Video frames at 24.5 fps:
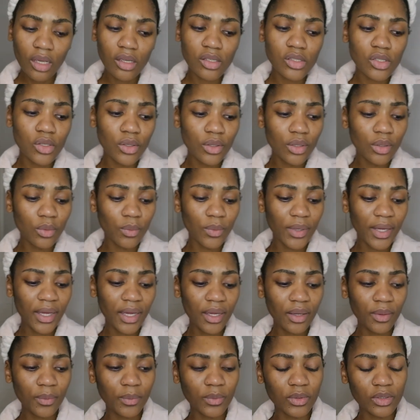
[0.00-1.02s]
So the
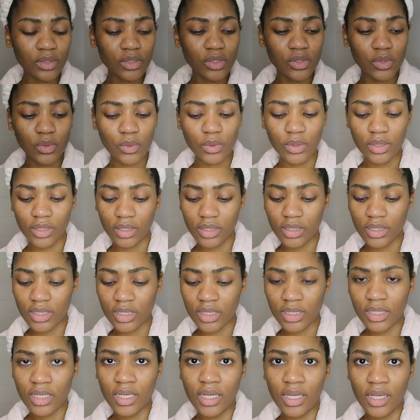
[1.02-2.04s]
way we'll do
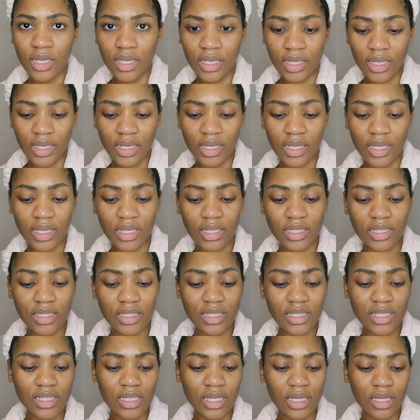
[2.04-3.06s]
this
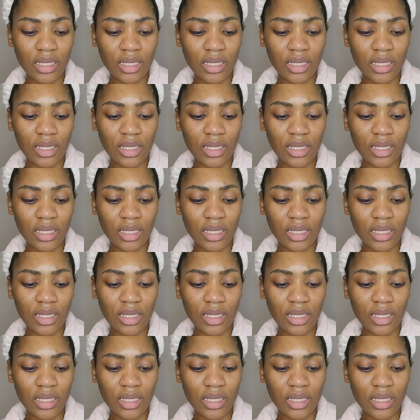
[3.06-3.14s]
is,